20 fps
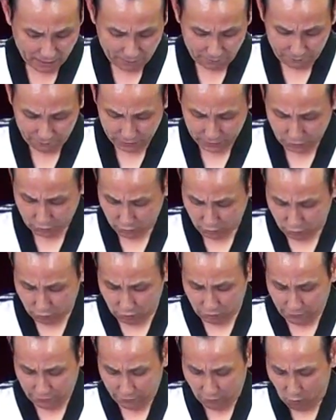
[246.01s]
And fix
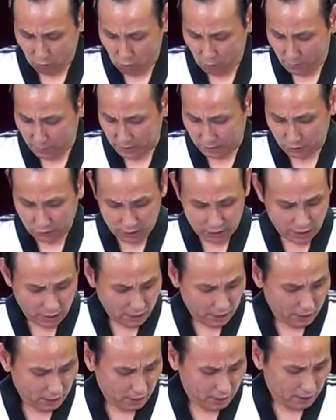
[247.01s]
your uniform as
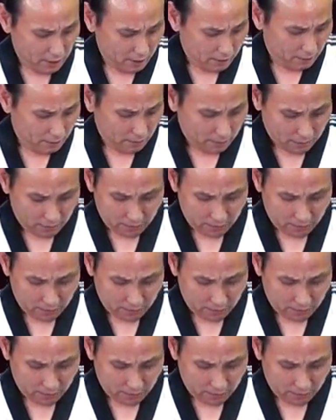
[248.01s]
you need it.